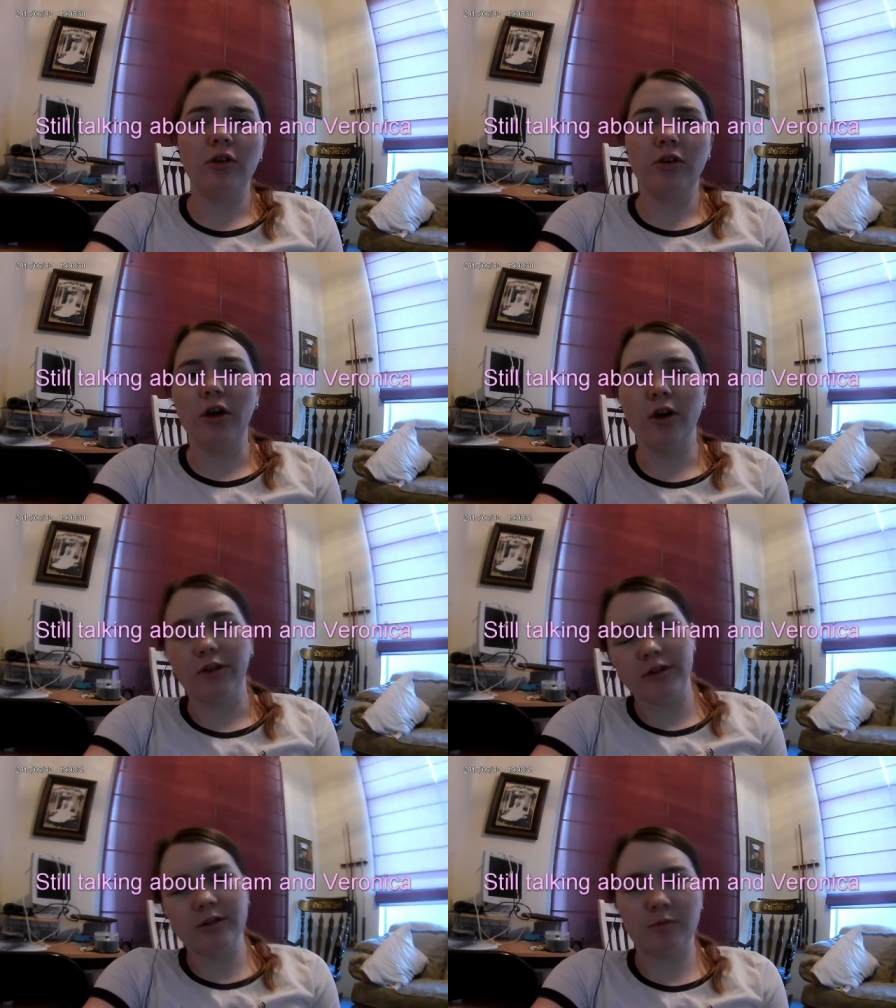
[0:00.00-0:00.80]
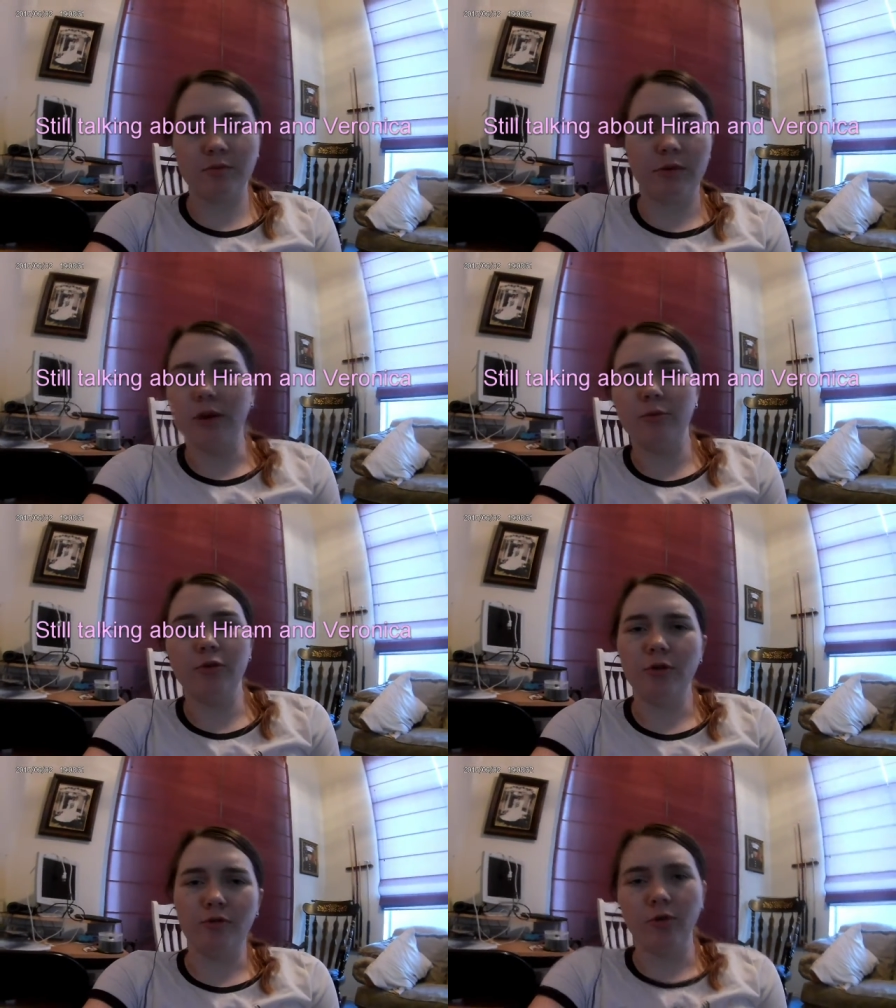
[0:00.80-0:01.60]
yeah, that's what I'm
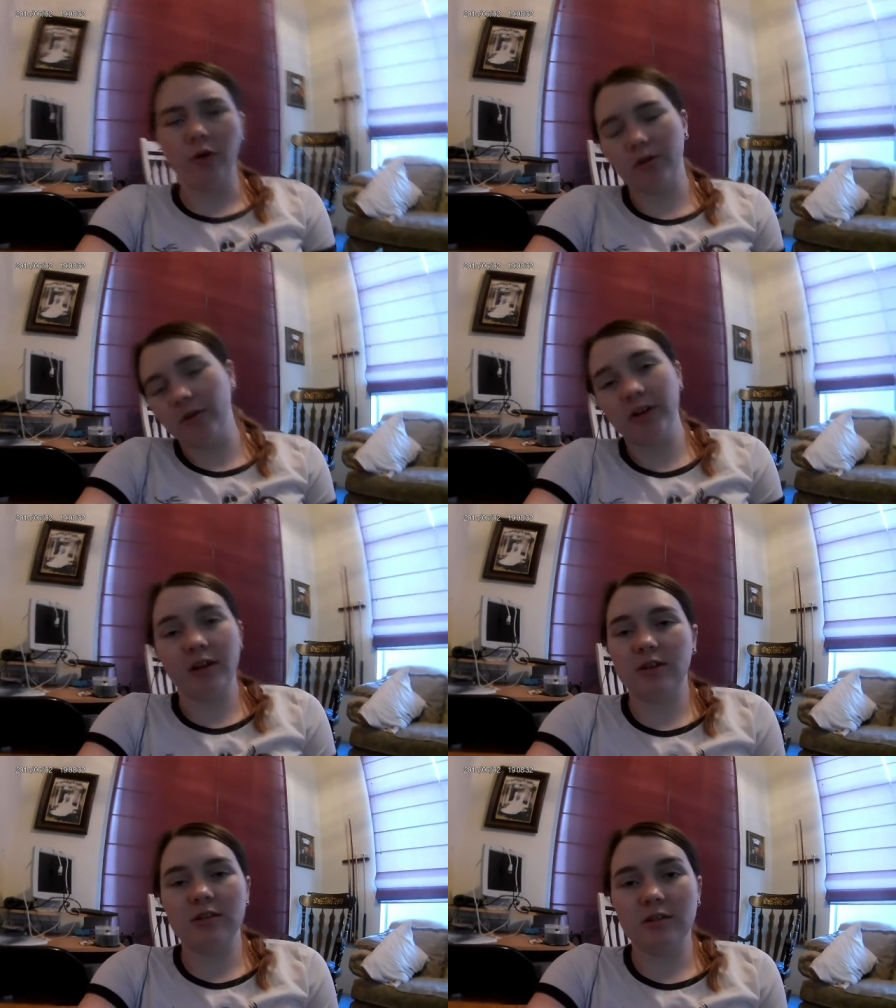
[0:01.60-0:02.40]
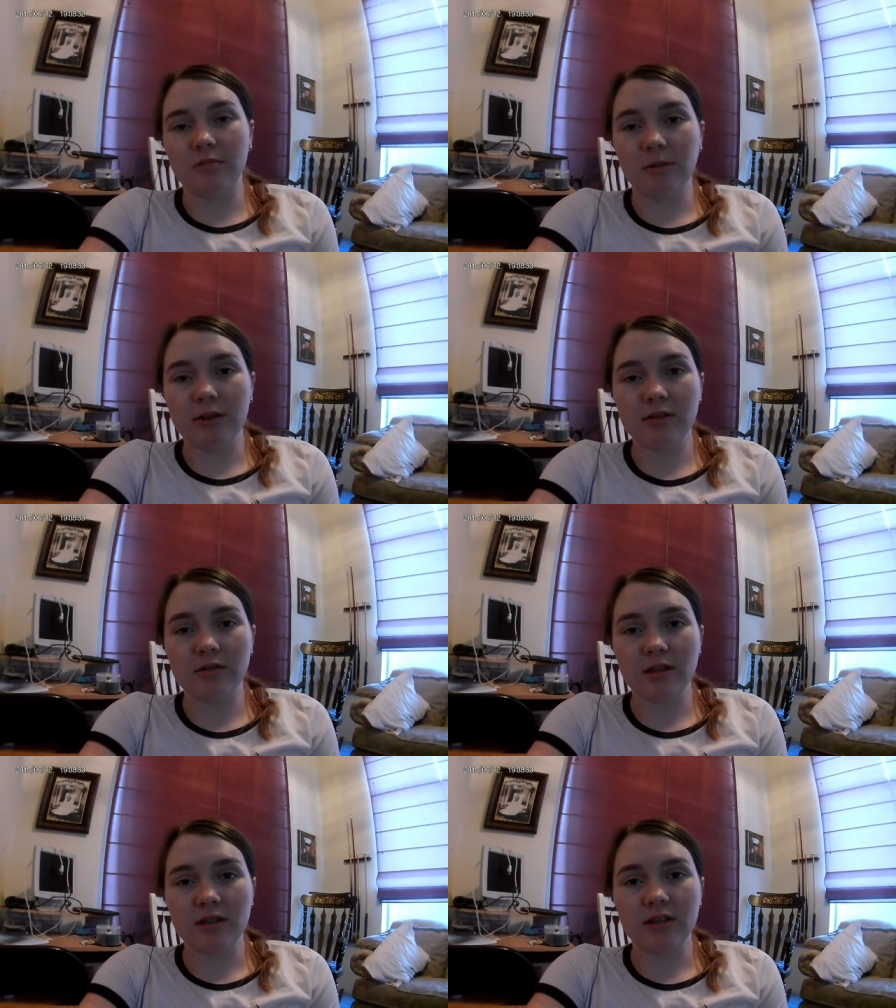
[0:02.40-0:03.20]
doing it for. Really, it makes no
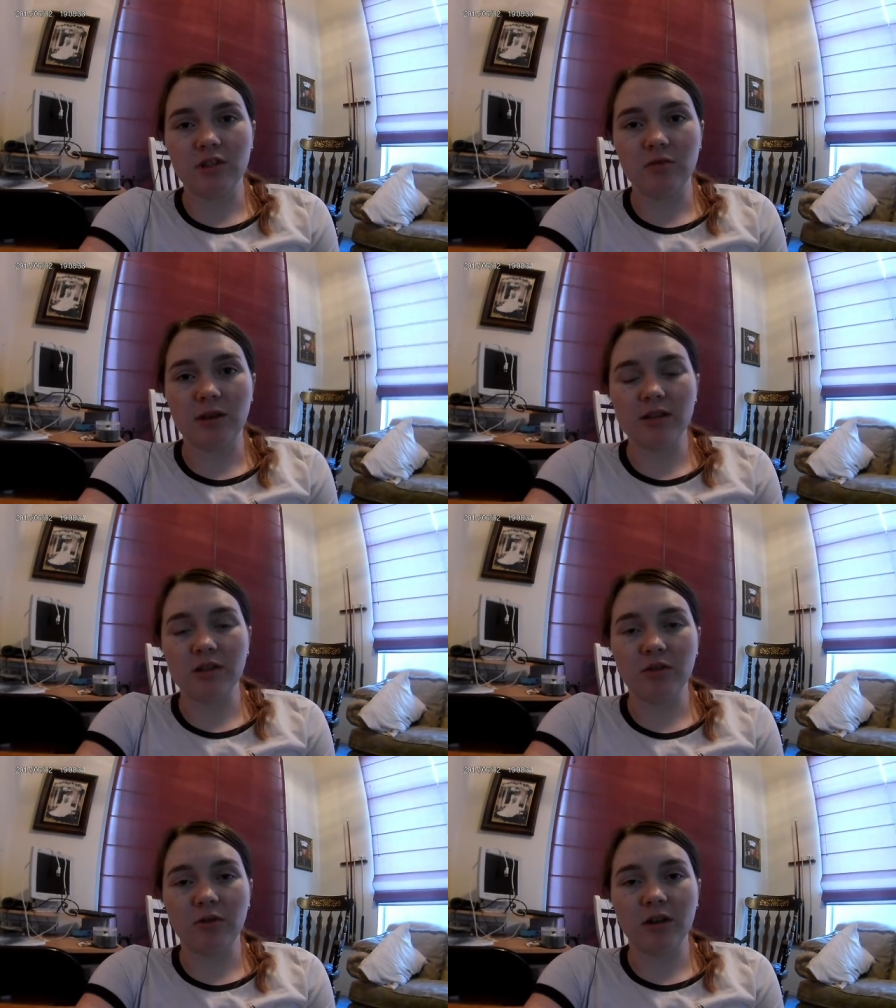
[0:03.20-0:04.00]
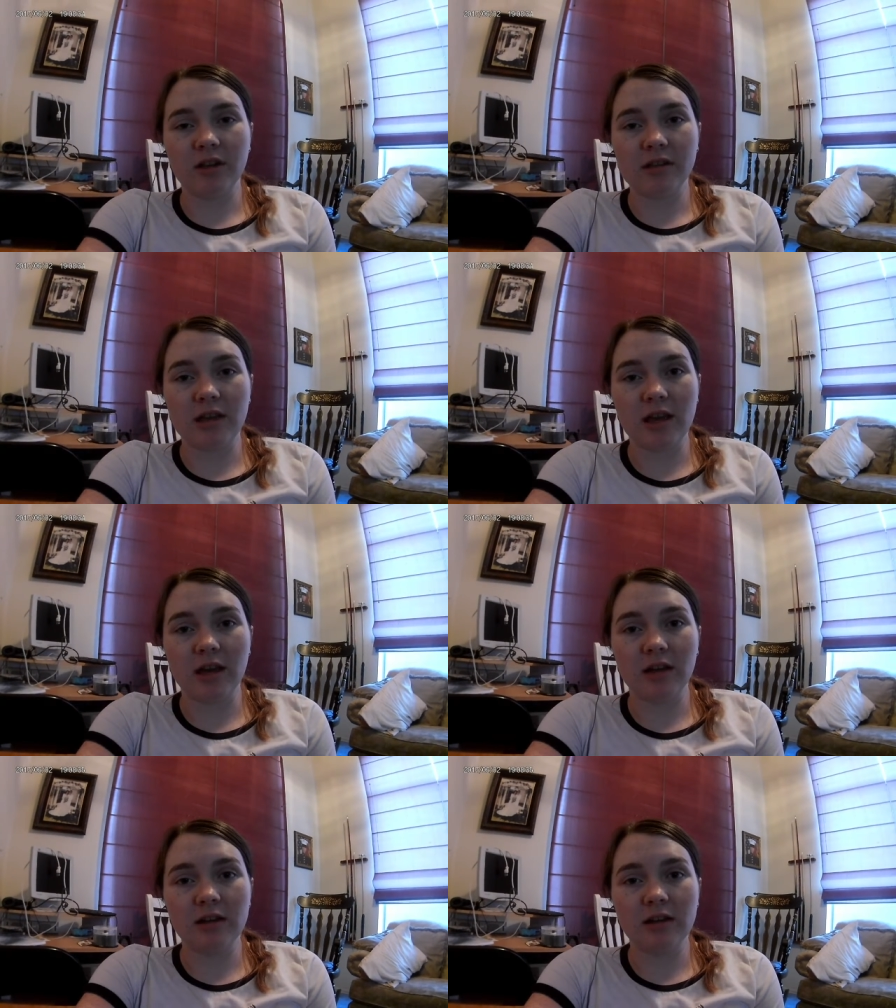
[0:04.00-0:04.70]
sense. He's just basically doing it because he can.